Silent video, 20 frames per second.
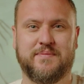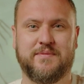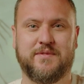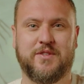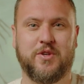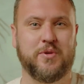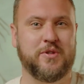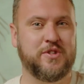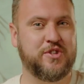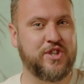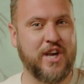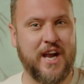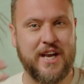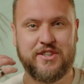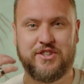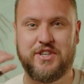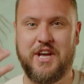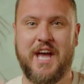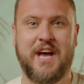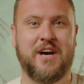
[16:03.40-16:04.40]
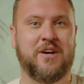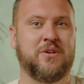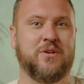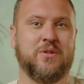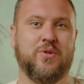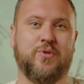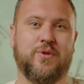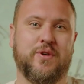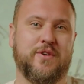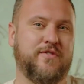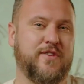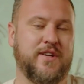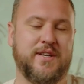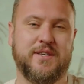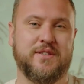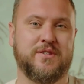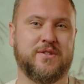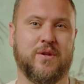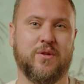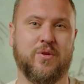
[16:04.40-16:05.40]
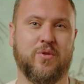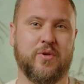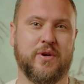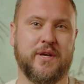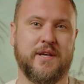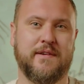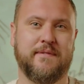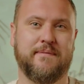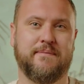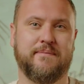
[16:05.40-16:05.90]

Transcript: to exchange our glory for his glory.